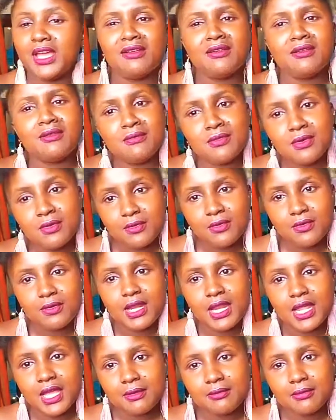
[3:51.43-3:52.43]
I look more
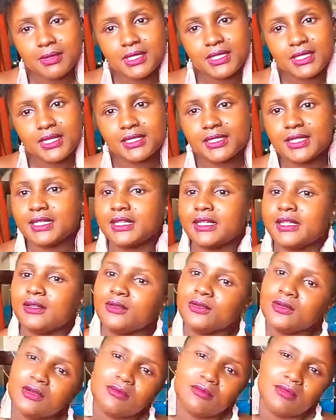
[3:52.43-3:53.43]
like my dad, and I
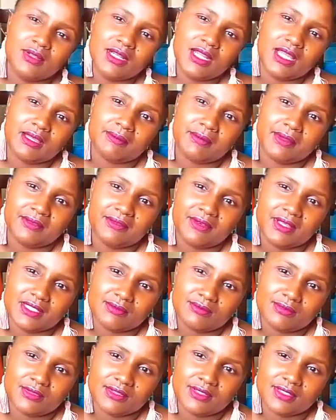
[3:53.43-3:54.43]
look more like my
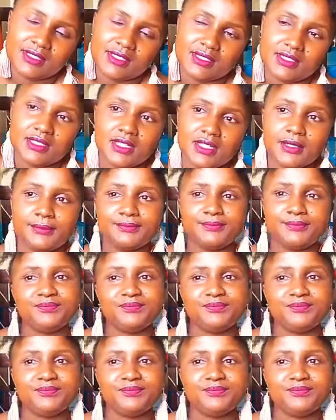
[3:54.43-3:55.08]
firstborn sister.